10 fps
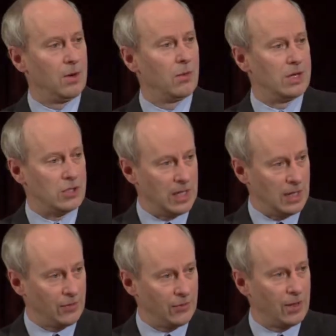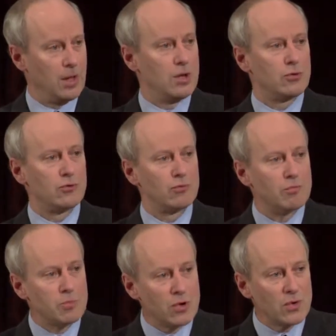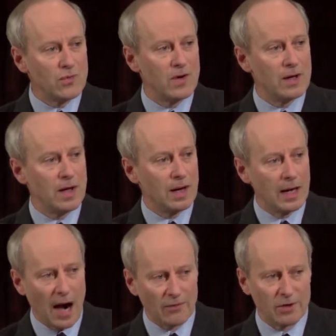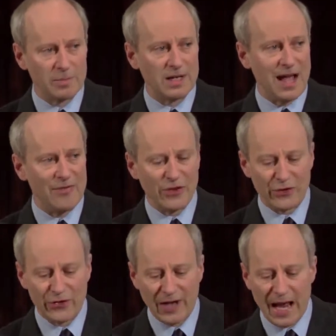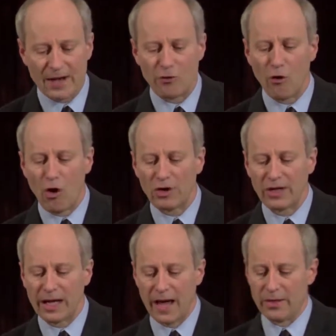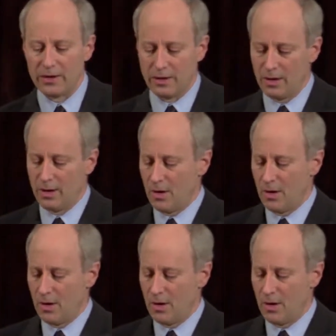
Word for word: which is to remove government and the state altogether